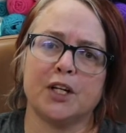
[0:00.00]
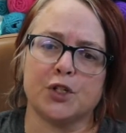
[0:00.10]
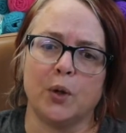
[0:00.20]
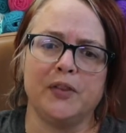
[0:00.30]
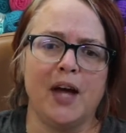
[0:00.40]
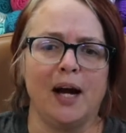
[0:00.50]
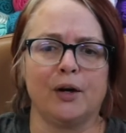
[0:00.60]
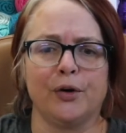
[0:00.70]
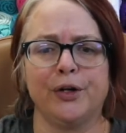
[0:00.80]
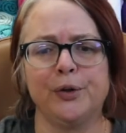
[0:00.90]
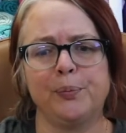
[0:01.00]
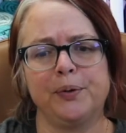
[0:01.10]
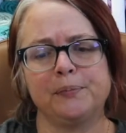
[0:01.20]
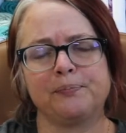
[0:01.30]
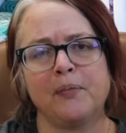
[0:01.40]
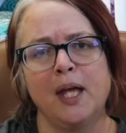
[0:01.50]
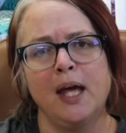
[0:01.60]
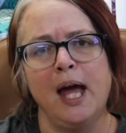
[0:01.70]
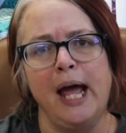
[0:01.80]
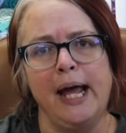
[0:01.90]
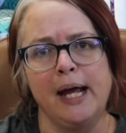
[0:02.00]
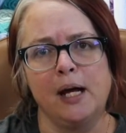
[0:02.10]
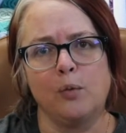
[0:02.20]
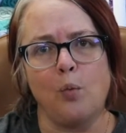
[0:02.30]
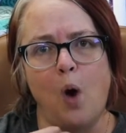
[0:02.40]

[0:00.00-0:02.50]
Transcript: join that group and